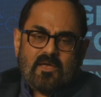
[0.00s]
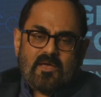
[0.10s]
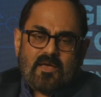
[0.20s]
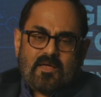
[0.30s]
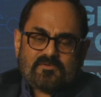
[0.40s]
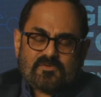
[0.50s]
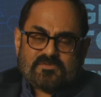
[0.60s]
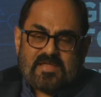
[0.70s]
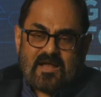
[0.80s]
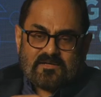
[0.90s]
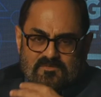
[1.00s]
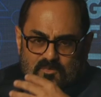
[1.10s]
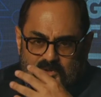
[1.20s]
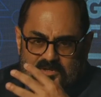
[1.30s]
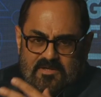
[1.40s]
And so that is
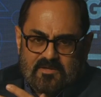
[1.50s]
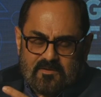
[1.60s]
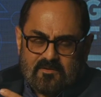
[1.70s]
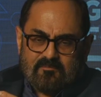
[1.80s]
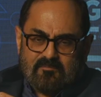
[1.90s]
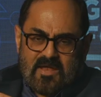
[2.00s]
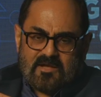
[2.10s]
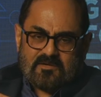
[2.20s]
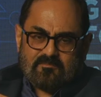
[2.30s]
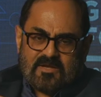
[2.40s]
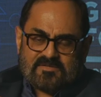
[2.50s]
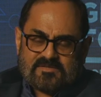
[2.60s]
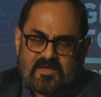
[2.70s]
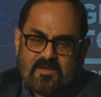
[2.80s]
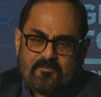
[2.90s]
what he meant by
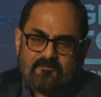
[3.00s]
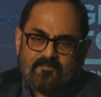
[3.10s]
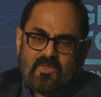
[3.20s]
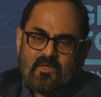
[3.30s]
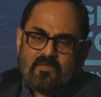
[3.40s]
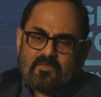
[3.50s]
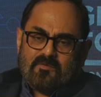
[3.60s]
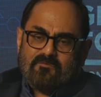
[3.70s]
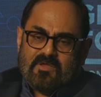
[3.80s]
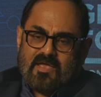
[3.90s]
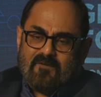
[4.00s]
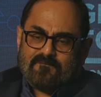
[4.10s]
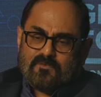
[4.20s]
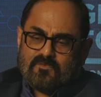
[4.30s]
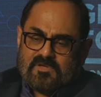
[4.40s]
saying that we
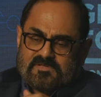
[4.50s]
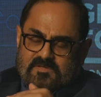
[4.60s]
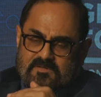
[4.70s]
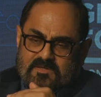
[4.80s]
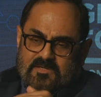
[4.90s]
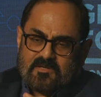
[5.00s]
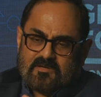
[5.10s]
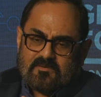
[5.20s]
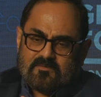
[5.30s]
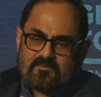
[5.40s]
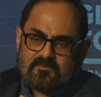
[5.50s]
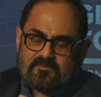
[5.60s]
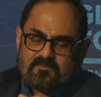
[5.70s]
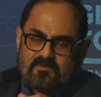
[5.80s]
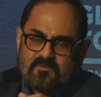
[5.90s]
have to reach a critical
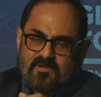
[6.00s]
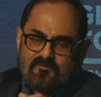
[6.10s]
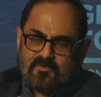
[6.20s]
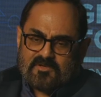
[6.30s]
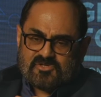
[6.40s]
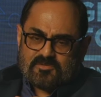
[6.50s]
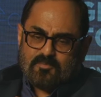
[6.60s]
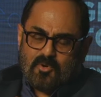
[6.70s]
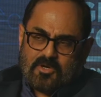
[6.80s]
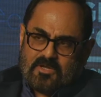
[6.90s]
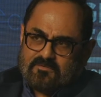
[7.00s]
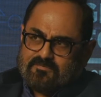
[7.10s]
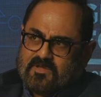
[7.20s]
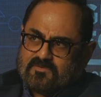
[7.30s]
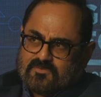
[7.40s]
inflection point, and the
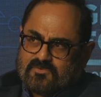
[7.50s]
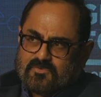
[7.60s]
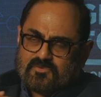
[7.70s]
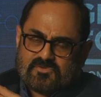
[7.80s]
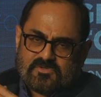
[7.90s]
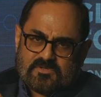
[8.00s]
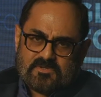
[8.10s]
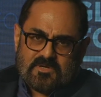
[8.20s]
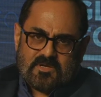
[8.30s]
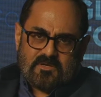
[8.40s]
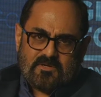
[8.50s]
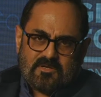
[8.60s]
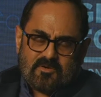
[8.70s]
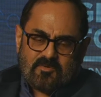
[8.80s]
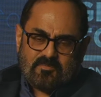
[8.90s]
phrase was used
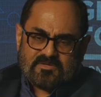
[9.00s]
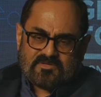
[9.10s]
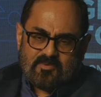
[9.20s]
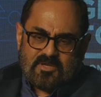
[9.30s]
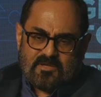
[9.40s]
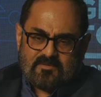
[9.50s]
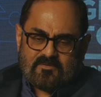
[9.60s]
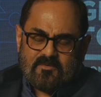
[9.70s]
earlier on by somebody else,